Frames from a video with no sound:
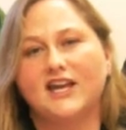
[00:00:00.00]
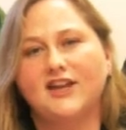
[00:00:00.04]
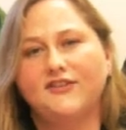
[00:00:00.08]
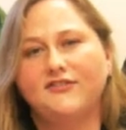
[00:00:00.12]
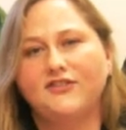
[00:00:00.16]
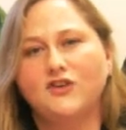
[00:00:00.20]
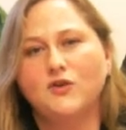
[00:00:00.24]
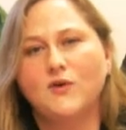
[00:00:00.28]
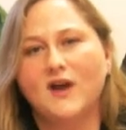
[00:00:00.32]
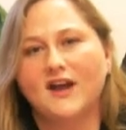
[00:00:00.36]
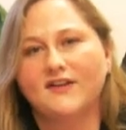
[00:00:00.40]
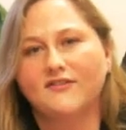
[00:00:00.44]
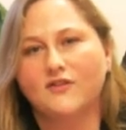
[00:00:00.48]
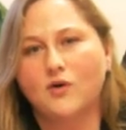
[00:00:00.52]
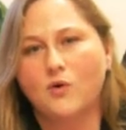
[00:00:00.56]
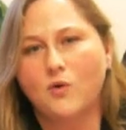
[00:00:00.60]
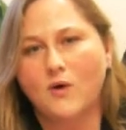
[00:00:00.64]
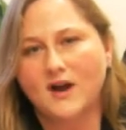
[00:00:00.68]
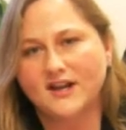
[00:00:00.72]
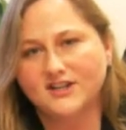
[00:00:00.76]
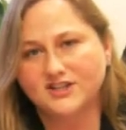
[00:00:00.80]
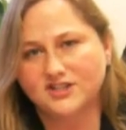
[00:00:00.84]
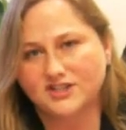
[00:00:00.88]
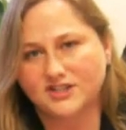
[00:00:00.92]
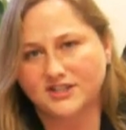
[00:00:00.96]
If you have
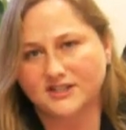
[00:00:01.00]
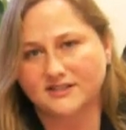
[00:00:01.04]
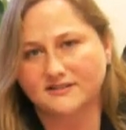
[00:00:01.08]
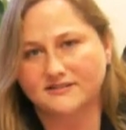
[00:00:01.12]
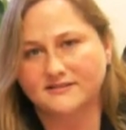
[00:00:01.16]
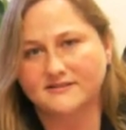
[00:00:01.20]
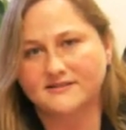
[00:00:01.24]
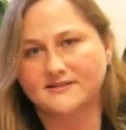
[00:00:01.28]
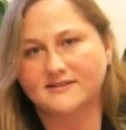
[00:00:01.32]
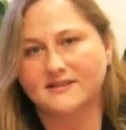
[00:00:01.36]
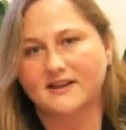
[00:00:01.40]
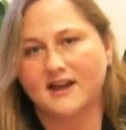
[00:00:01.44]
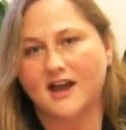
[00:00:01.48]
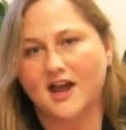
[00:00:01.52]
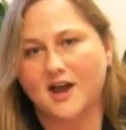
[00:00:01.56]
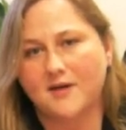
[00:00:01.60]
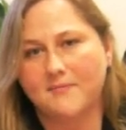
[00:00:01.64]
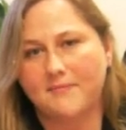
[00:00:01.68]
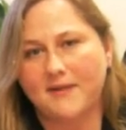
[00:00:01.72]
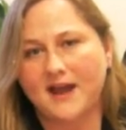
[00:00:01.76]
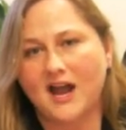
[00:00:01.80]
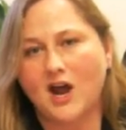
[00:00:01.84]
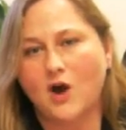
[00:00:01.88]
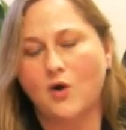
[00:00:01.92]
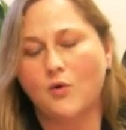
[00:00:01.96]
questions
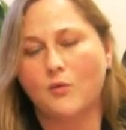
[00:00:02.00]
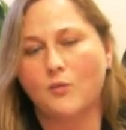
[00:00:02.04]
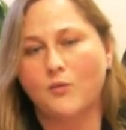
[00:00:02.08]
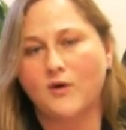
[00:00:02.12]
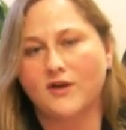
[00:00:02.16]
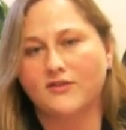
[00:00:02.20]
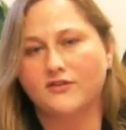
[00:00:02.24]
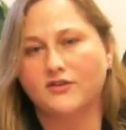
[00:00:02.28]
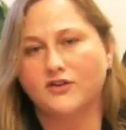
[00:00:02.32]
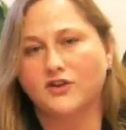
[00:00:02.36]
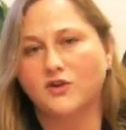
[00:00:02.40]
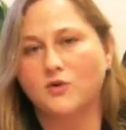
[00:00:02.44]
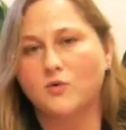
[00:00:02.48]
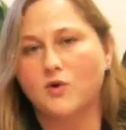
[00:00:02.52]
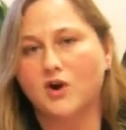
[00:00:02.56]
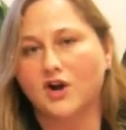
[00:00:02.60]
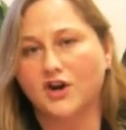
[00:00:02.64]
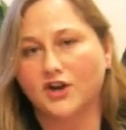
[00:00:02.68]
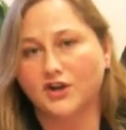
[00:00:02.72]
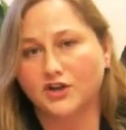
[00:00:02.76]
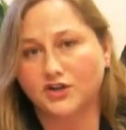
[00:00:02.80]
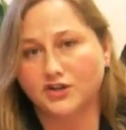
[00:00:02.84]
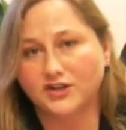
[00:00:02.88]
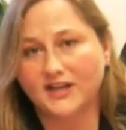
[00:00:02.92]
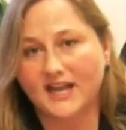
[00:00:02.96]
about whether you
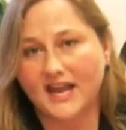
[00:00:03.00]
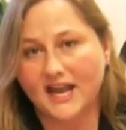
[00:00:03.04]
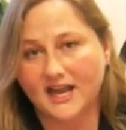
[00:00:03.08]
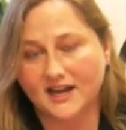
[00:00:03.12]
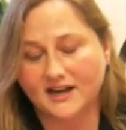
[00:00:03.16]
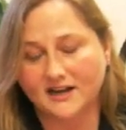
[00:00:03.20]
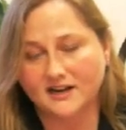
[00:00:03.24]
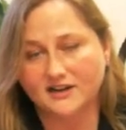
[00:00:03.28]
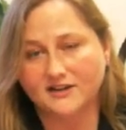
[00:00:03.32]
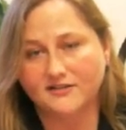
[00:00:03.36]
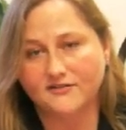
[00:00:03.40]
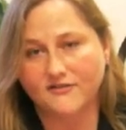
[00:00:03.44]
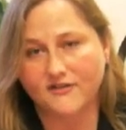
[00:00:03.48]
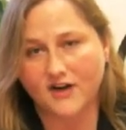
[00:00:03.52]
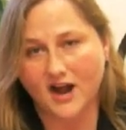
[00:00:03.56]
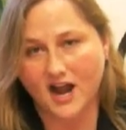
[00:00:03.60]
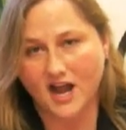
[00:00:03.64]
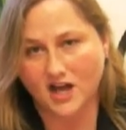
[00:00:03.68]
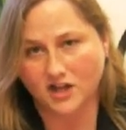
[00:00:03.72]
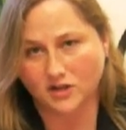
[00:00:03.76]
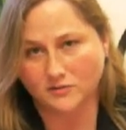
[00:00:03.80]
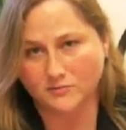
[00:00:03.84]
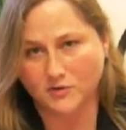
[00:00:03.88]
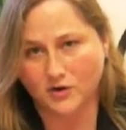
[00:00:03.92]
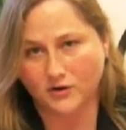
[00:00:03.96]
are a good candidate for
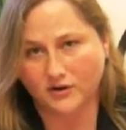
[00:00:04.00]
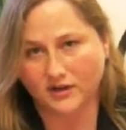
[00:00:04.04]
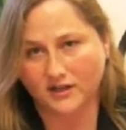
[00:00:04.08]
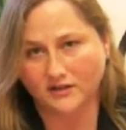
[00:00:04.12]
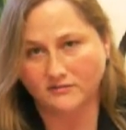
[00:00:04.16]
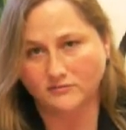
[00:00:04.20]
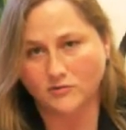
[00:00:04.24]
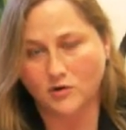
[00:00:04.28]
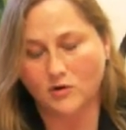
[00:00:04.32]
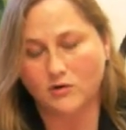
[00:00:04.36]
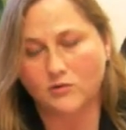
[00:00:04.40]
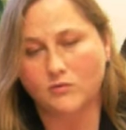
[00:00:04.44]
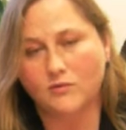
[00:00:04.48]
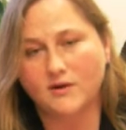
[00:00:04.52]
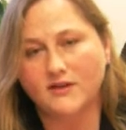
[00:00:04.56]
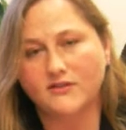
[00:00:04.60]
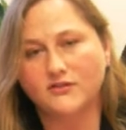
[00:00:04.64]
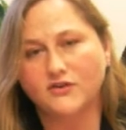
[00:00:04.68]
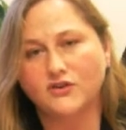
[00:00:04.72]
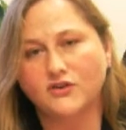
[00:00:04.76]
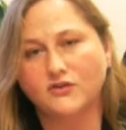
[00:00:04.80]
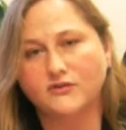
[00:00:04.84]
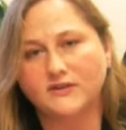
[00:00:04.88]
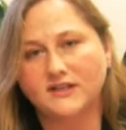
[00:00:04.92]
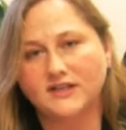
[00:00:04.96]
alimony or
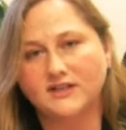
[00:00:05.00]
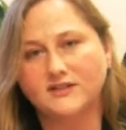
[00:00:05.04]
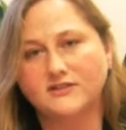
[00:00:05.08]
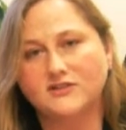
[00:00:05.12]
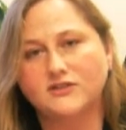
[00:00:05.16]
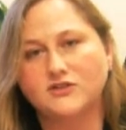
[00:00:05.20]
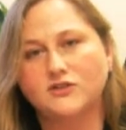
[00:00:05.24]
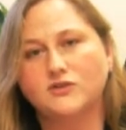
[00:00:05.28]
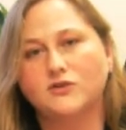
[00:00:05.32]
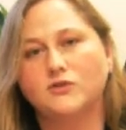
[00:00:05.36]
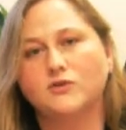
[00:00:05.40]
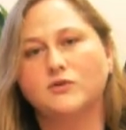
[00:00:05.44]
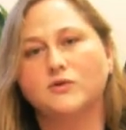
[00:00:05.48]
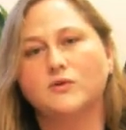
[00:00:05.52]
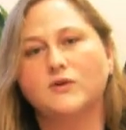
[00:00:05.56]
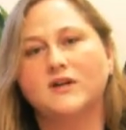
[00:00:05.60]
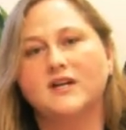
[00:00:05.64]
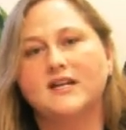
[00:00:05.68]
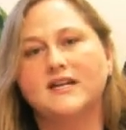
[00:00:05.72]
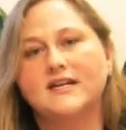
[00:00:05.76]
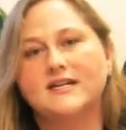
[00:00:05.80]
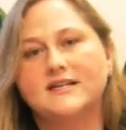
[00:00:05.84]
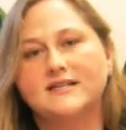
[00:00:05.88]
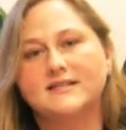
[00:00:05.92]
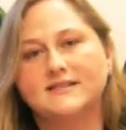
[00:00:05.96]
whether you need
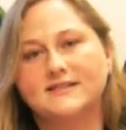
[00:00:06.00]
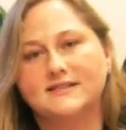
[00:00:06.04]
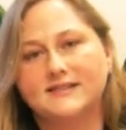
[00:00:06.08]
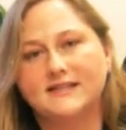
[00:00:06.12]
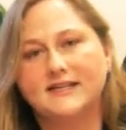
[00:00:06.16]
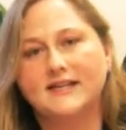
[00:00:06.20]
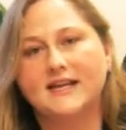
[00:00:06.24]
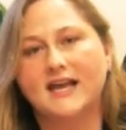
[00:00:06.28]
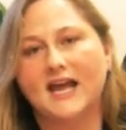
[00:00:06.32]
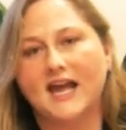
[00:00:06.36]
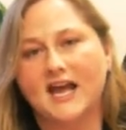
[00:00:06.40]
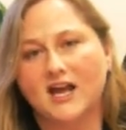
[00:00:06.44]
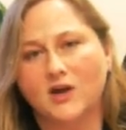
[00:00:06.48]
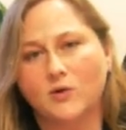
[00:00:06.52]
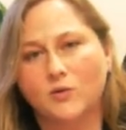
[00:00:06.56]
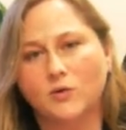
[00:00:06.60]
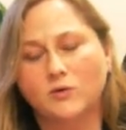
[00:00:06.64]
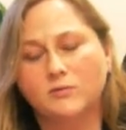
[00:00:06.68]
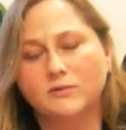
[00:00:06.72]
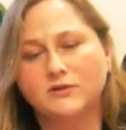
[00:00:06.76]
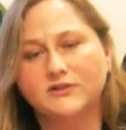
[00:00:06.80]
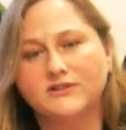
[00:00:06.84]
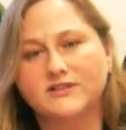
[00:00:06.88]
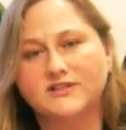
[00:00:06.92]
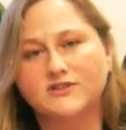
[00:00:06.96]
to seek
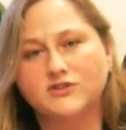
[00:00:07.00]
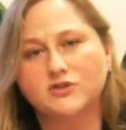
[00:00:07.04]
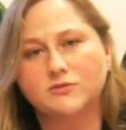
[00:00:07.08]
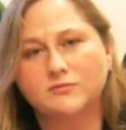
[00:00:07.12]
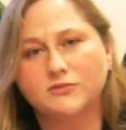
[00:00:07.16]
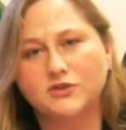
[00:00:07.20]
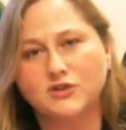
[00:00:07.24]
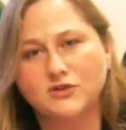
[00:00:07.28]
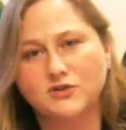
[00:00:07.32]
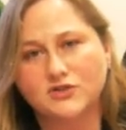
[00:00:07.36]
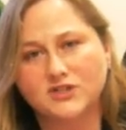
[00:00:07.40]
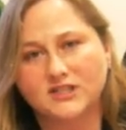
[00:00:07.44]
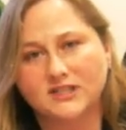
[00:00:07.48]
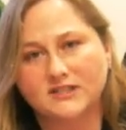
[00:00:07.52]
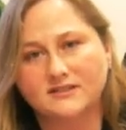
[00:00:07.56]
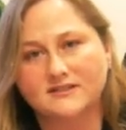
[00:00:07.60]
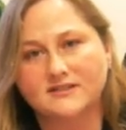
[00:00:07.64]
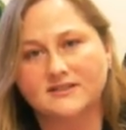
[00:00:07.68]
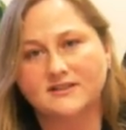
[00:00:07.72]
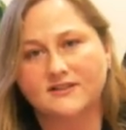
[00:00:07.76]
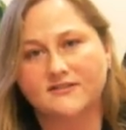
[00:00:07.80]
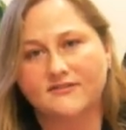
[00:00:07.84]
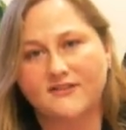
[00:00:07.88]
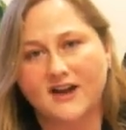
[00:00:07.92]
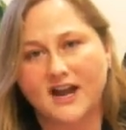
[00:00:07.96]
equitable
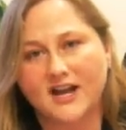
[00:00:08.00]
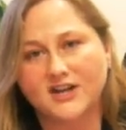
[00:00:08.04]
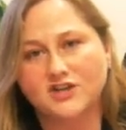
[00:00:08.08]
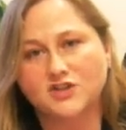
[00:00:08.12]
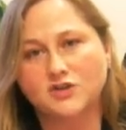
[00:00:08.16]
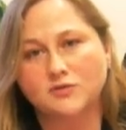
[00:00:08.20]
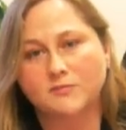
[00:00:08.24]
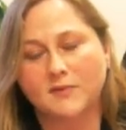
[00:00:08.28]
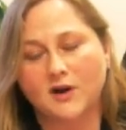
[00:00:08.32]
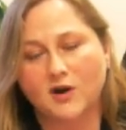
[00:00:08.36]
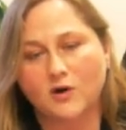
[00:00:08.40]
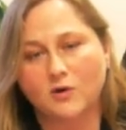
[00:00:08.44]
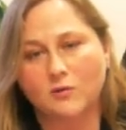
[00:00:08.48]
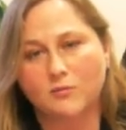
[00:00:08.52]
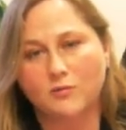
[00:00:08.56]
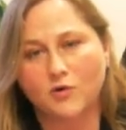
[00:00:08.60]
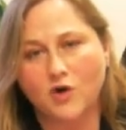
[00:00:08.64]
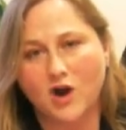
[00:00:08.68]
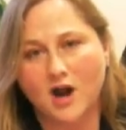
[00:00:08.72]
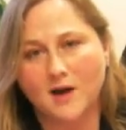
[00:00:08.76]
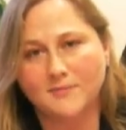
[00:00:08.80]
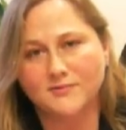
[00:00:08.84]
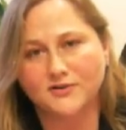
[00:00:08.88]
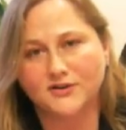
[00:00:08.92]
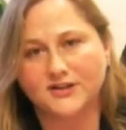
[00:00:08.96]
distribution to divide your marital
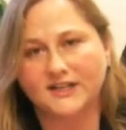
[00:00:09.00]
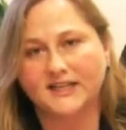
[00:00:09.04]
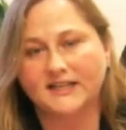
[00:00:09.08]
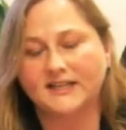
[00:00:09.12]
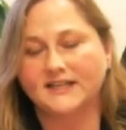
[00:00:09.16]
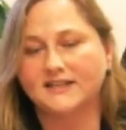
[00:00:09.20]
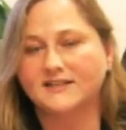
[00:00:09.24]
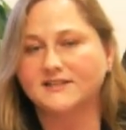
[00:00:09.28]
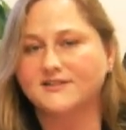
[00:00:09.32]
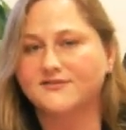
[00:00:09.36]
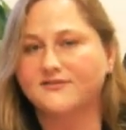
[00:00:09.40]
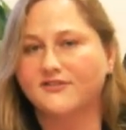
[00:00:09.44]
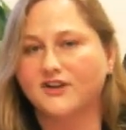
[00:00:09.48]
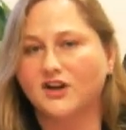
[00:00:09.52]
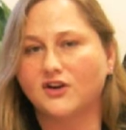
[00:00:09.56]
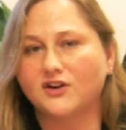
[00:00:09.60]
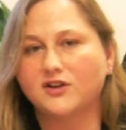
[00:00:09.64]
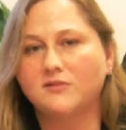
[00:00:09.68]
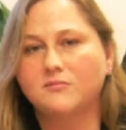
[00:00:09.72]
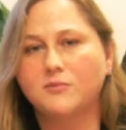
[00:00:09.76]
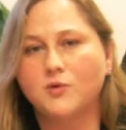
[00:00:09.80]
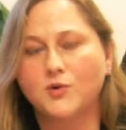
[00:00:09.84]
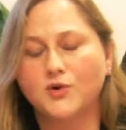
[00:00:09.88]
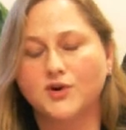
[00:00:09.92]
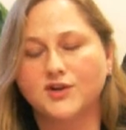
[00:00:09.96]
property, it is
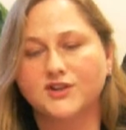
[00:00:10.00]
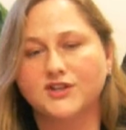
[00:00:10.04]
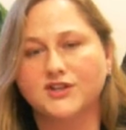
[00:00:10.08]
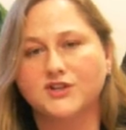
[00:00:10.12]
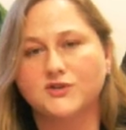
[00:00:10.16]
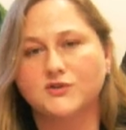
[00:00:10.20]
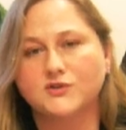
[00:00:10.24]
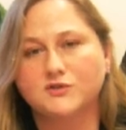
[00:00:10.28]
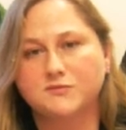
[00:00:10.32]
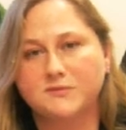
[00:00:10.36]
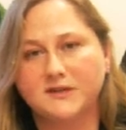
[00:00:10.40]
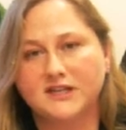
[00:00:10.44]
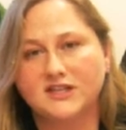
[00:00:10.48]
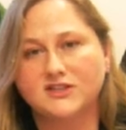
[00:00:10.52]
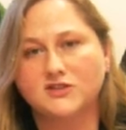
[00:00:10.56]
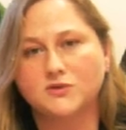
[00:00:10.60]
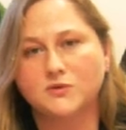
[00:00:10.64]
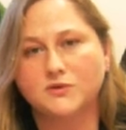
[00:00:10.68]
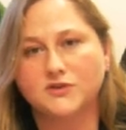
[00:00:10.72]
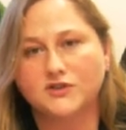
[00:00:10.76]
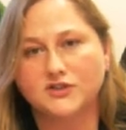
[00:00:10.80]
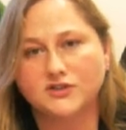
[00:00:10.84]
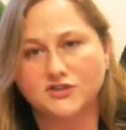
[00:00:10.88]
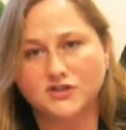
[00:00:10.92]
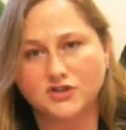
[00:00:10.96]
very important that you speak
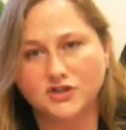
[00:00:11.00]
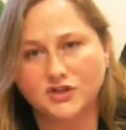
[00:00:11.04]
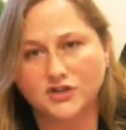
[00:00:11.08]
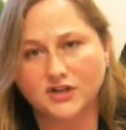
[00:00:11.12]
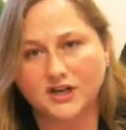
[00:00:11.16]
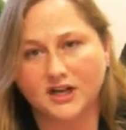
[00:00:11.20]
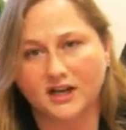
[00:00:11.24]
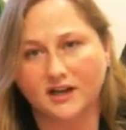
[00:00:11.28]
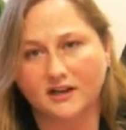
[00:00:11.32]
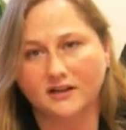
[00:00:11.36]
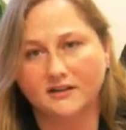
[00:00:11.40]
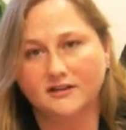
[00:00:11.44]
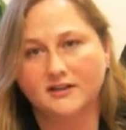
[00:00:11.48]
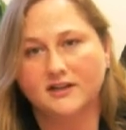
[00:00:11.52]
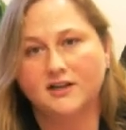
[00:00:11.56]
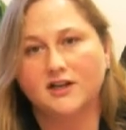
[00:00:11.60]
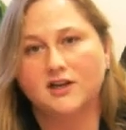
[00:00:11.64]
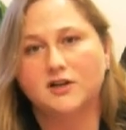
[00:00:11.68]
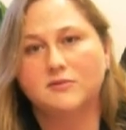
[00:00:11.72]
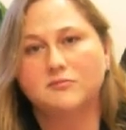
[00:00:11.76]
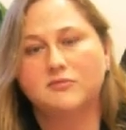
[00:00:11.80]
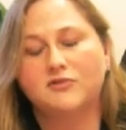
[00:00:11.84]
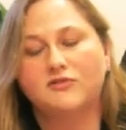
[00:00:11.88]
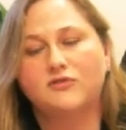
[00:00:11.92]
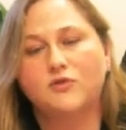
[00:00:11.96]
to an attorney
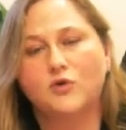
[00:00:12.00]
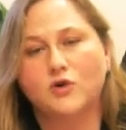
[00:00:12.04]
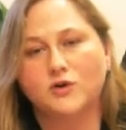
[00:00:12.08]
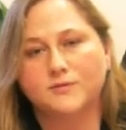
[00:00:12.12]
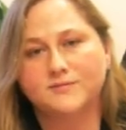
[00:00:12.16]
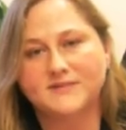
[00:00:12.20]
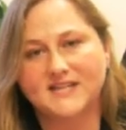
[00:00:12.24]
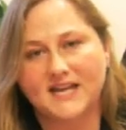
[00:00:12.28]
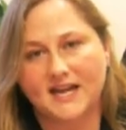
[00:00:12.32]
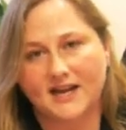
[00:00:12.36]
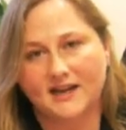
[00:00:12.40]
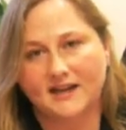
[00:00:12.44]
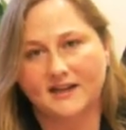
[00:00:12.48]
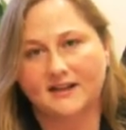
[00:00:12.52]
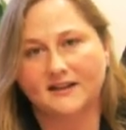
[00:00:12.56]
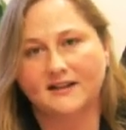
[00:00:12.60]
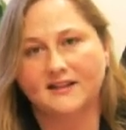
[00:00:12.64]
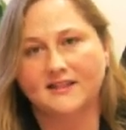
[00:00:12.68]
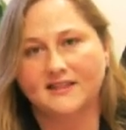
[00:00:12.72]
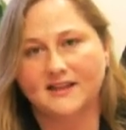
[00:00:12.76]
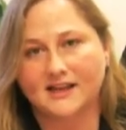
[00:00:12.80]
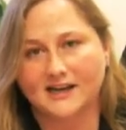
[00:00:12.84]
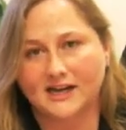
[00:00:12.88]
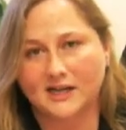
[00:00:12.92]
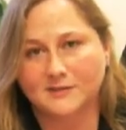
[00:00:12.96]
before
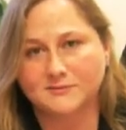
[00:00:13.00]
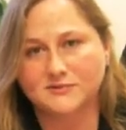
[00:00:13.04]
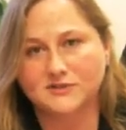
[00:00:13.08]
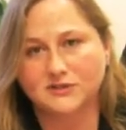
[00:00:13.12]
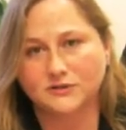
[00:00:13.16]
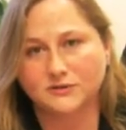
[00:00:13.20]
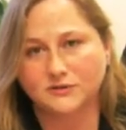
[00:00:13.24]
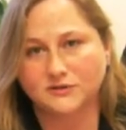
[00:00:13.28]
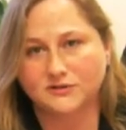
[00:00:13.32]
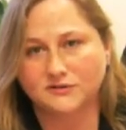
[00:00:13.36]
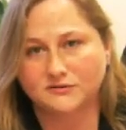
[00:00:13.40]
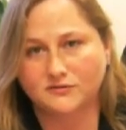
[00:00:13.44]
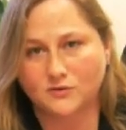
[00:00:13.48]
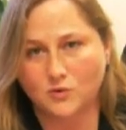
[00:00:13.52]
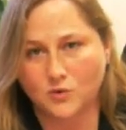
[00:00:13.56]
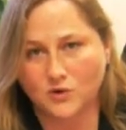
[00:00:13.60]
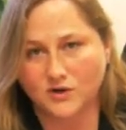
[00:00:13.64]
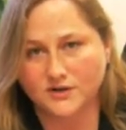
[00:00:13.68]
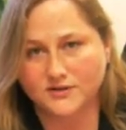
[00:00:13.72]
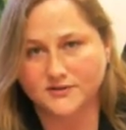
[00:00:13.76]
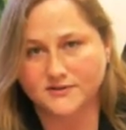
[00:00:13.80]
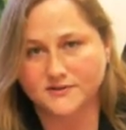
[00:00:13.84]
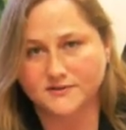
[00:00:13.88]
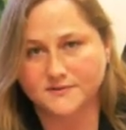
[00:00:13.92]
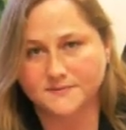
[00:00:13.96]
obtaining that absolute
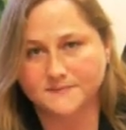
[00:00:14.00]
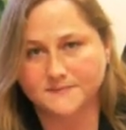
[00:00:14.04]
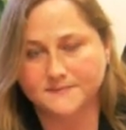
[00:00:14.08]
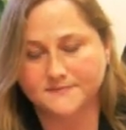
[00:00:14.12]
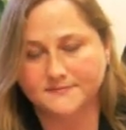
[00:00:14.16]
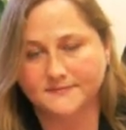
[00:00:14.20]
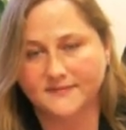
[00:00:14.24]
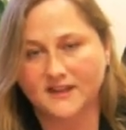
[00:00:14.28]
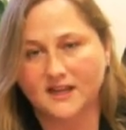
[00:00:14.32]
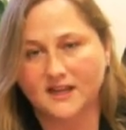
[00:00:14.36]
divorce.